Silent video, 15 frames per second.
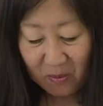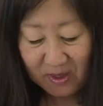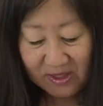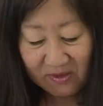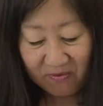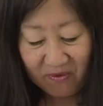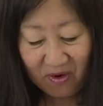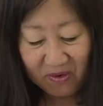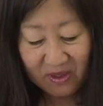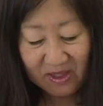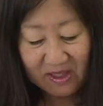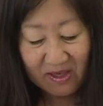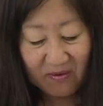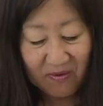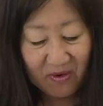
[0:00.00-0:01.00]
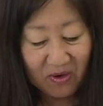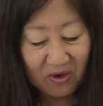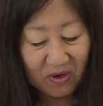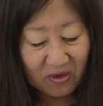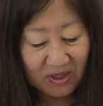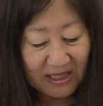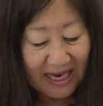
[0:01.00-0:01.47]
was the focus of
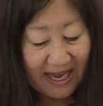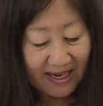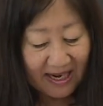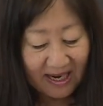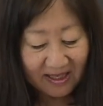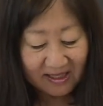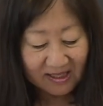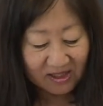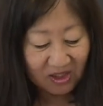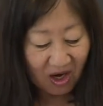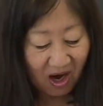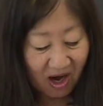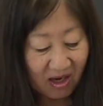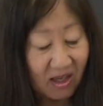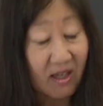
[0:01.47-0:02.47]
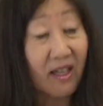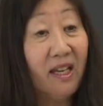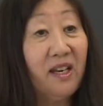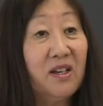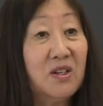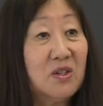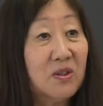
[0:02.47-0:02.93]
her TEDx talk
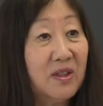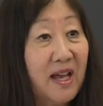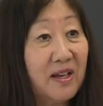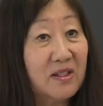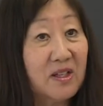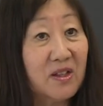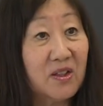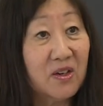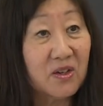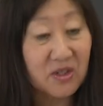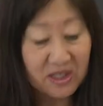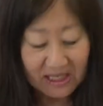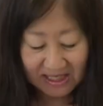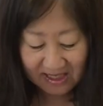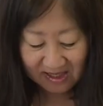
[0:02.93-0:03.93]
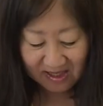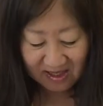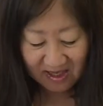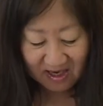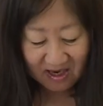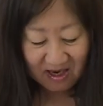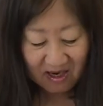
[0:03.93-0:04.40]
in
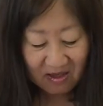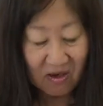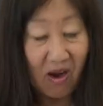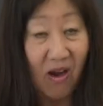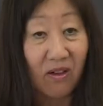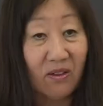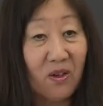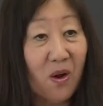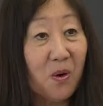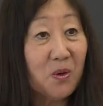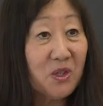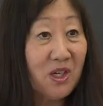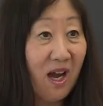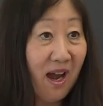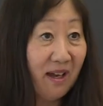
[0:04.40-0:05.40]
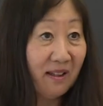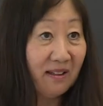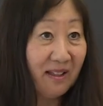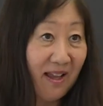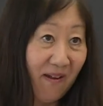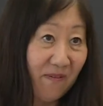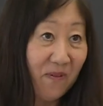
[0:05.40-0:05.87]
2013 called No
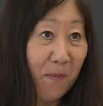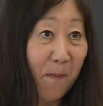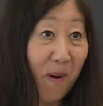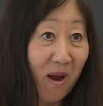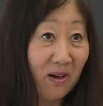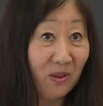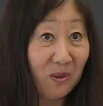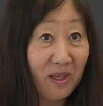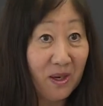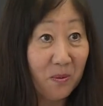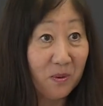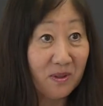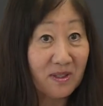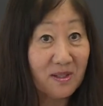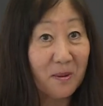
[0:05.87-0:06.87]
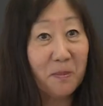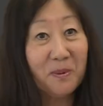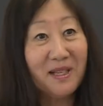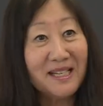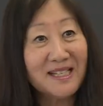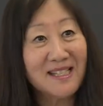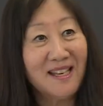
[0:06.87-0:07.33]
Child Left Monolingual. So
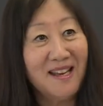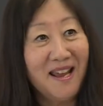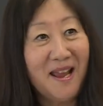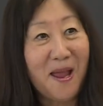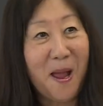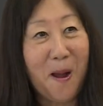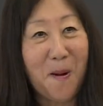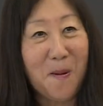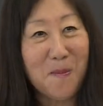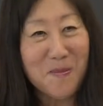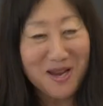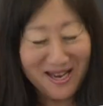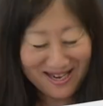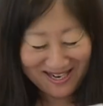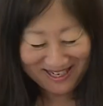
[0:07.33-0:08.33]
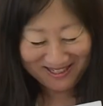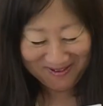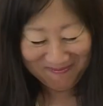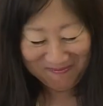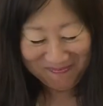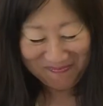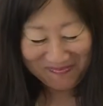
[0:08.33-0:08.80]
please help
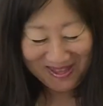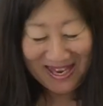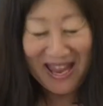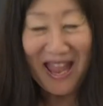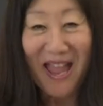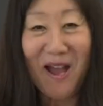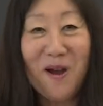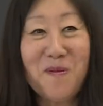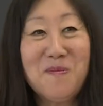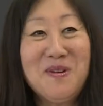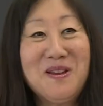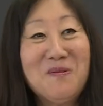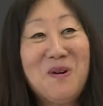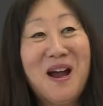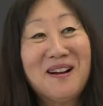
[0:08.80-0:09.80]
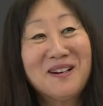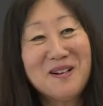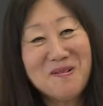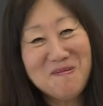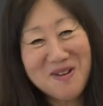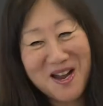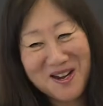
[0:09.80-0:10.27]
me, help me
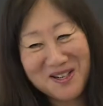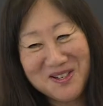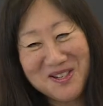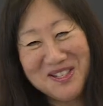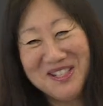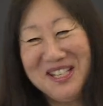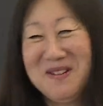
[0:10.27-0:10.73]
welcome Dr.